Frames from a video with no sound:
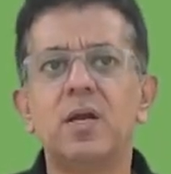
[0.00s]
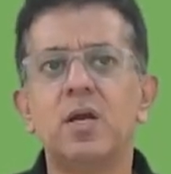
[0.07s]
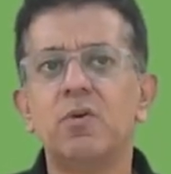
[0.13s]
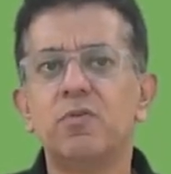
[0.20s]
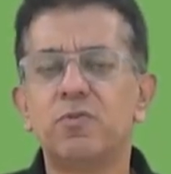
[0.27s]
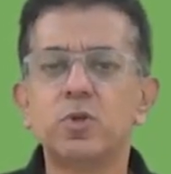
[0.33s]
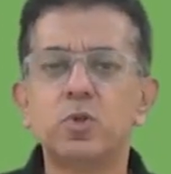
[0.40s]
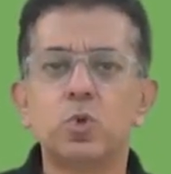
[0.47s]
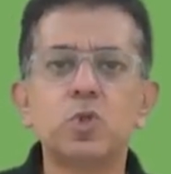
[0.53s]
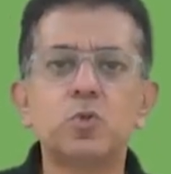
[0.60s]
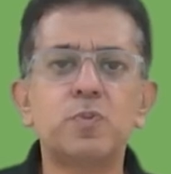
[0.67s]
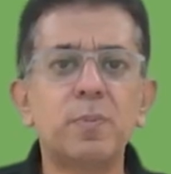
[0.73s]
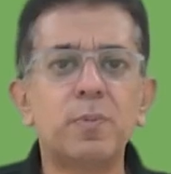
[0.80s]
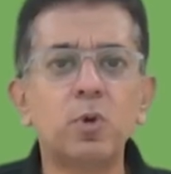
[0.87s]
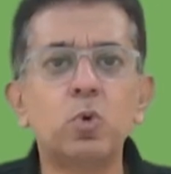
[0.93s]
for those
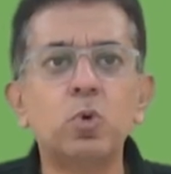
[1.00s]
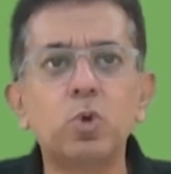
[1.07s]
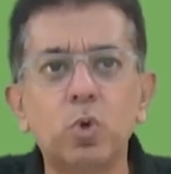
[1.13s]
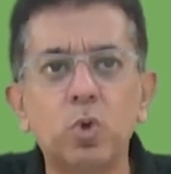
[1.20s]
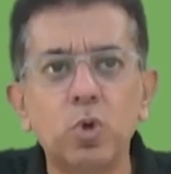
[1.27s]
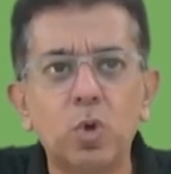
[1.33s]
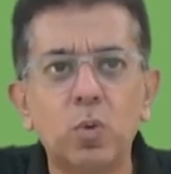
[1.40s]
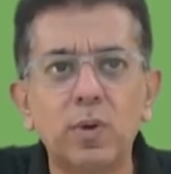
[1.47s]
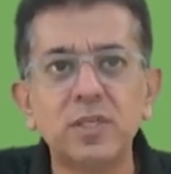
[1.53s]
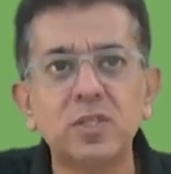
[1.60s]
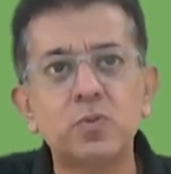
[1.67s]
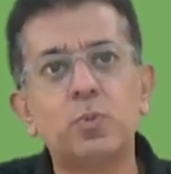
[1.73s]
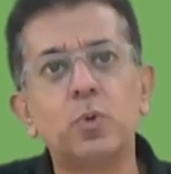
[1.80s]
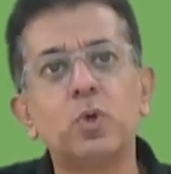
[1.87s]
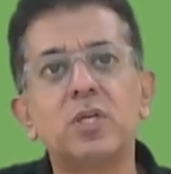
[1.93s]
people who don't know what
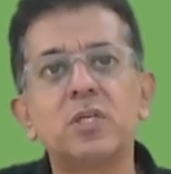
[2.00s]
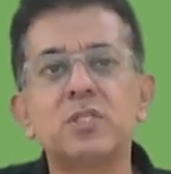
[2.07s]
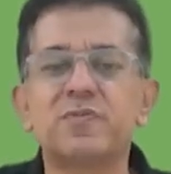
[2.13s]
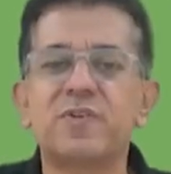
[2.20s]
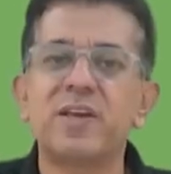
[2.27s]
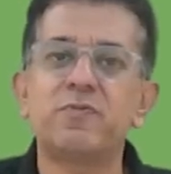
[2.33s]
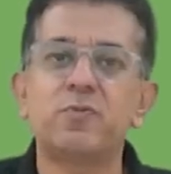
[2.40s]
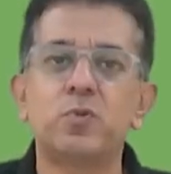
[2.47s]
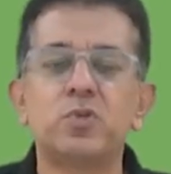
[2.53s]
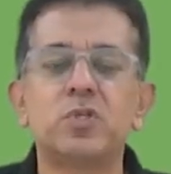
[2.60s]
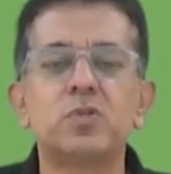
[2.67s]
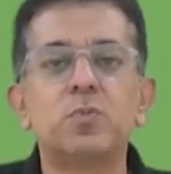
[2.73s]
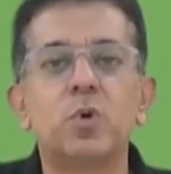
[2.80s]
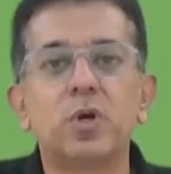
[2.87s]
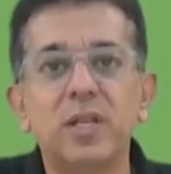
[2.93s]
is Porter's five
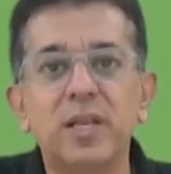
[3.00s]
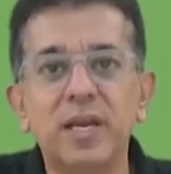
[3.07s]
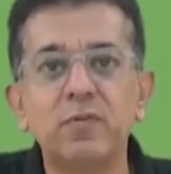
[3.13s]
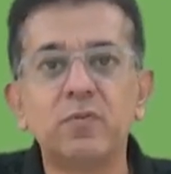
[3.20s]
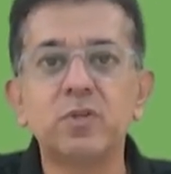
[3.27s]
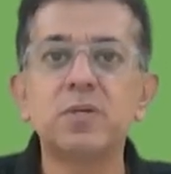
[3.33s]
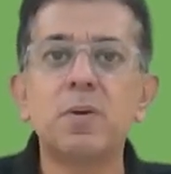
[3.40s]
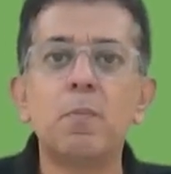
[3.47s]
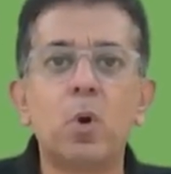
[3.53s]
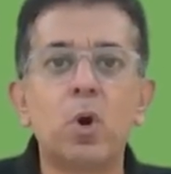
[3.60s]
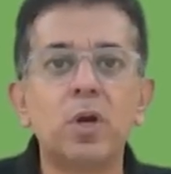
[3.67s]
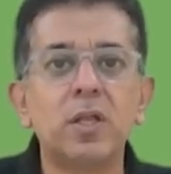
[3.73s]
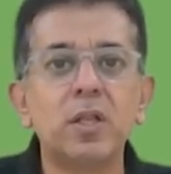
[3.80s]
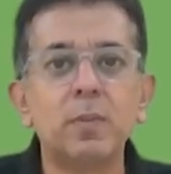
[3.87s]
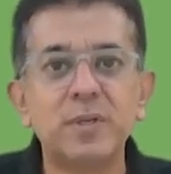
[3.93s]
forces model, it was a
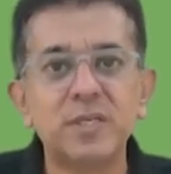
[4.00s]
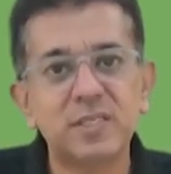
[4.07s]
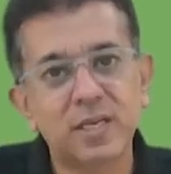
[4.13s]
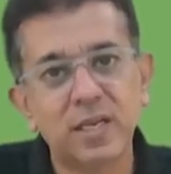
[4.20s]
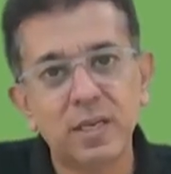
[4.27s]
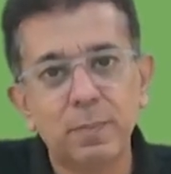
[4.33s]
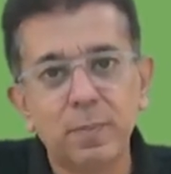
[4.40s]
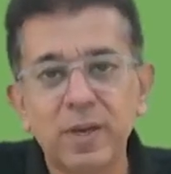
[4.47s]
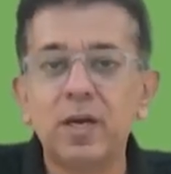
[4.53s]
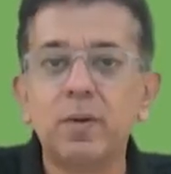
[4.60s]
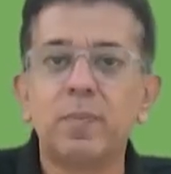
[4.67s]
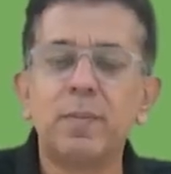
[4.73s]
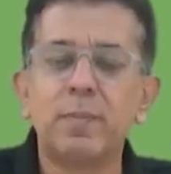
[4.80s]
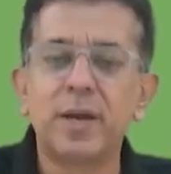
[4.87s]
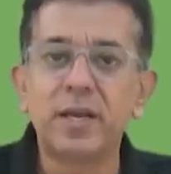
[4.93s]
model basically made
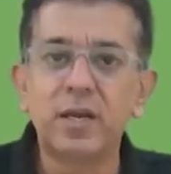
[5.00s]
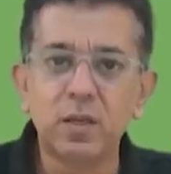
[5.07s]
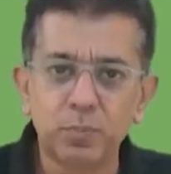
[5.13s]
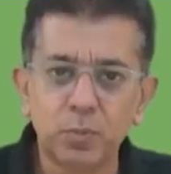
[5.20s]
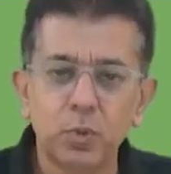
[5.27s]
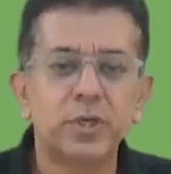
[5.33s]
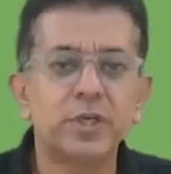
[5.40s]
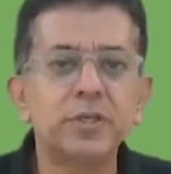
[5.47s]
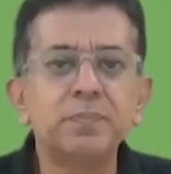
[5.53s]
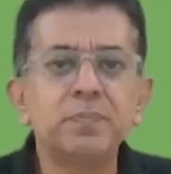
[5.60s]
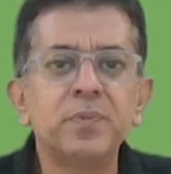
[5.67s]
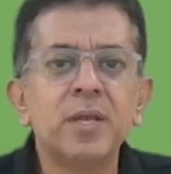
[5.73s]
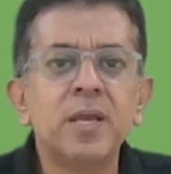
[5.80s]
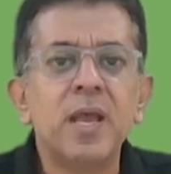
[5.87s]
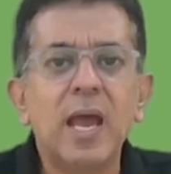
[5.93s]
by Michael Porter.
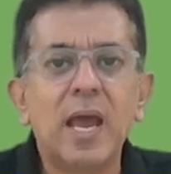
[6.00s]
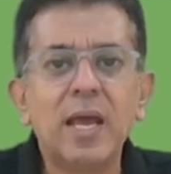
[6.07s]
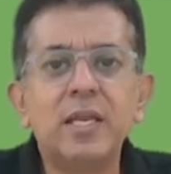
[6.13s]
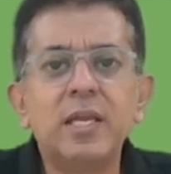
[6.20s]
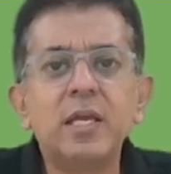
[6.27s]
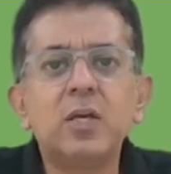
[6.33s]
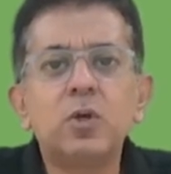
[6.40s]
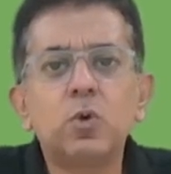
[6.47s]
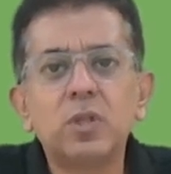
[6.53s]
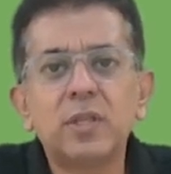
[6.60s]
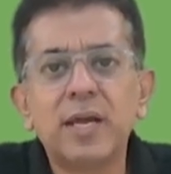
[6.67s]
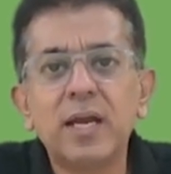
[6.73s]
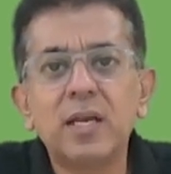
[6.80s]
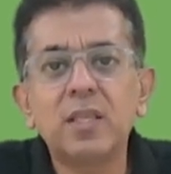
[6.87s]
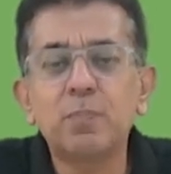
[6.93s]
And he told
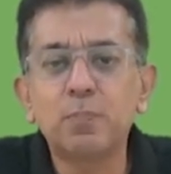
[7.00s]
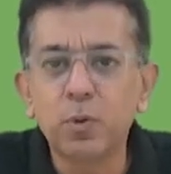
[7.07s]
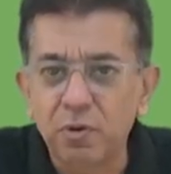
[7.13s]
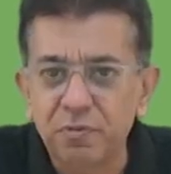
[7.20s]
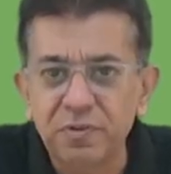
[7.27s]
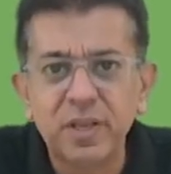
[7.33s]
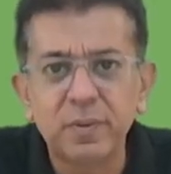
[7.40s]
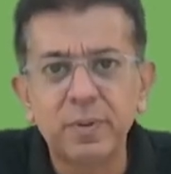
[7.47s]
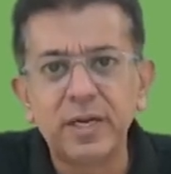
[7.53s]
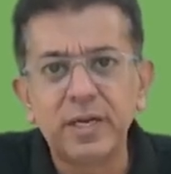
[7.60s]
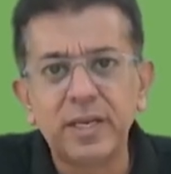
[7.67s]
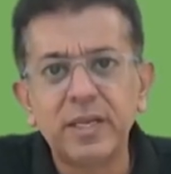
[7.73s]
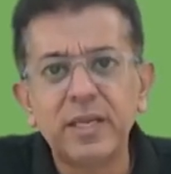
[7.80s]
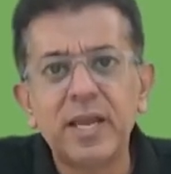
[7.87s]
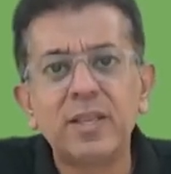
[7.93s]
that the
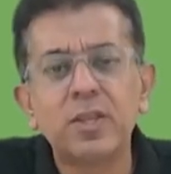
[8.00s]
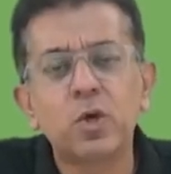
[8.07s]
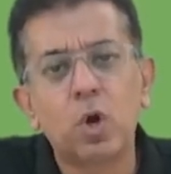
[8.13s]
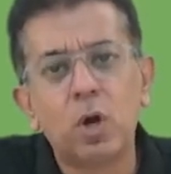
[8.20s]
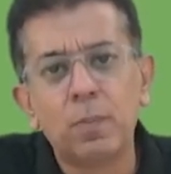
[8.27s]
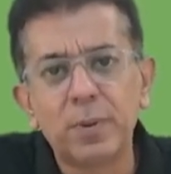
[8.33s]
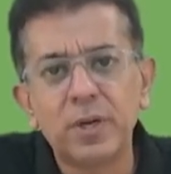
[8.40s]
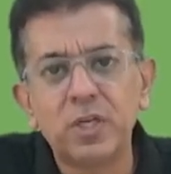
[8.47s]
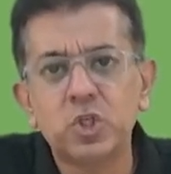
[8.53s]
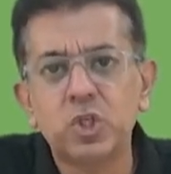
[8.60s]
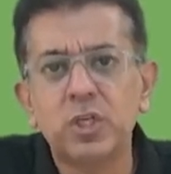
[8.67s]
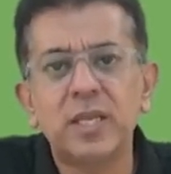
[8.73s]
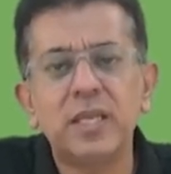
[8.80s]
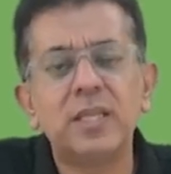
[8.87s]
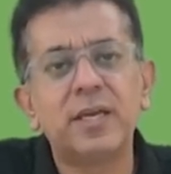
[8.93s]
profitability and the
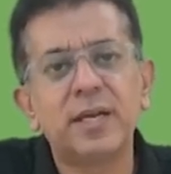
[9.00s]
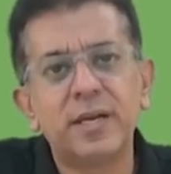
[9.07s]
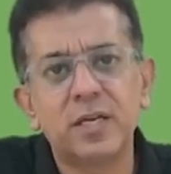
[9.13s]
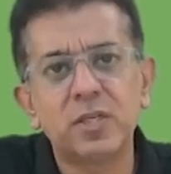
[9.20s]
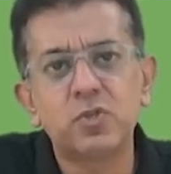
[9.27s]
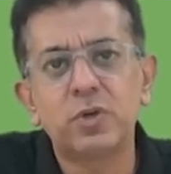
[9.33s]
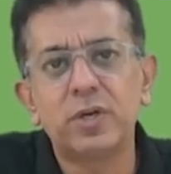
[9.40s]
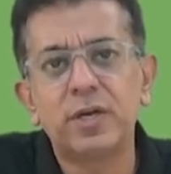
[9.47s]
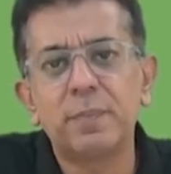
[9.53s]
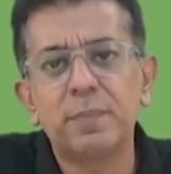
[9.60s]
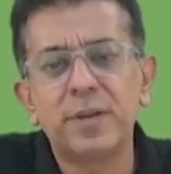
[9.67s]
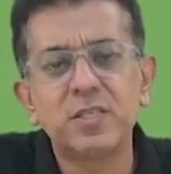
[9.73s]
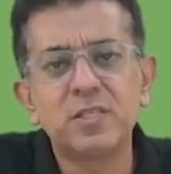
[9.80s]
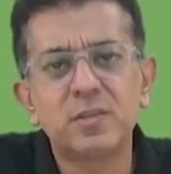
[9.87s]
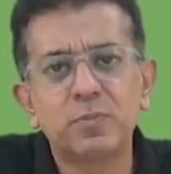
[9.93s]
competition in the industry
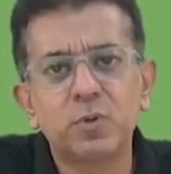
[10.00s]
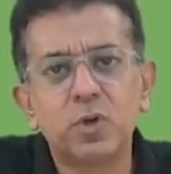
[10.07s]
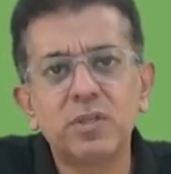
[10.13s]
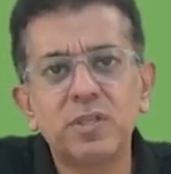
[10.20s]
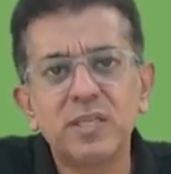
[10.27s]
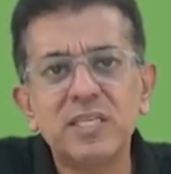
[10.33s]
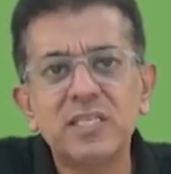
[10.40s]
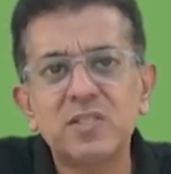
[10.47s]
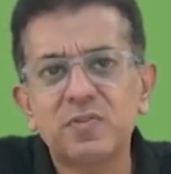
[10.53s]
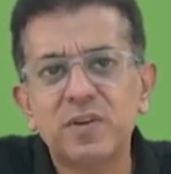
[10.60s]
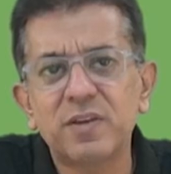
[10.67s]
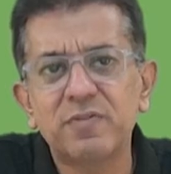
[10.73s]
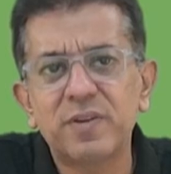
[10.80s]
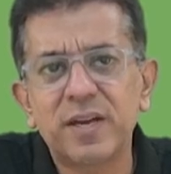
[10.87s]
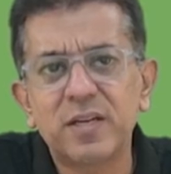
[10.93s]
depends upon these
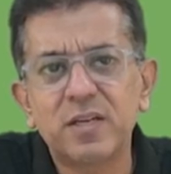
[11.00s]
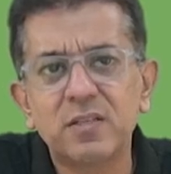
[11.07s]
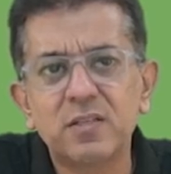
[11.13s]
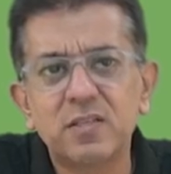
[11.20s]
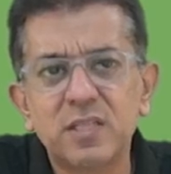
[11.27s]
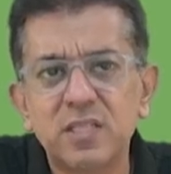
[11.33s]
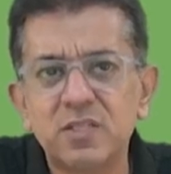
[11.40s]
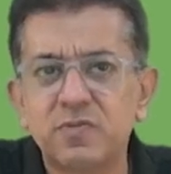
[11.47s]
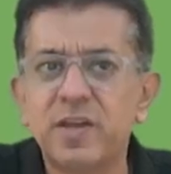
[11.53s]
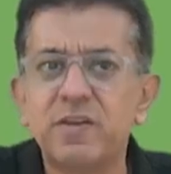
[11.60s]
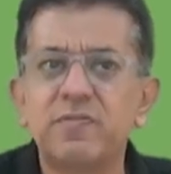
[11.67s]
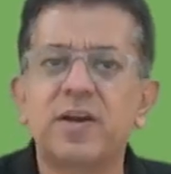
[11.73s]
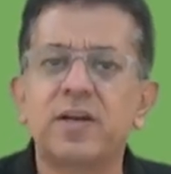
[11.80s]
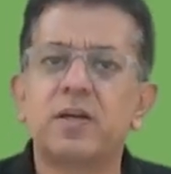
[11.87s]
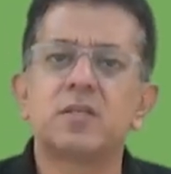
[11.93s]
five factors. These five
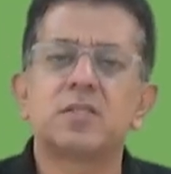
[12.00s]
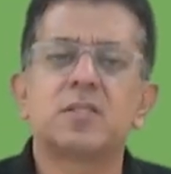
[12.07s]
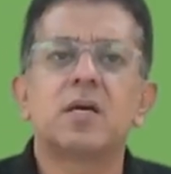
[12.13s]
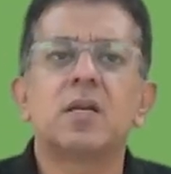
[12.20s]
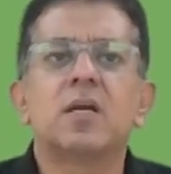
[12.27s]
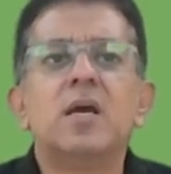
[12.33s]
factors are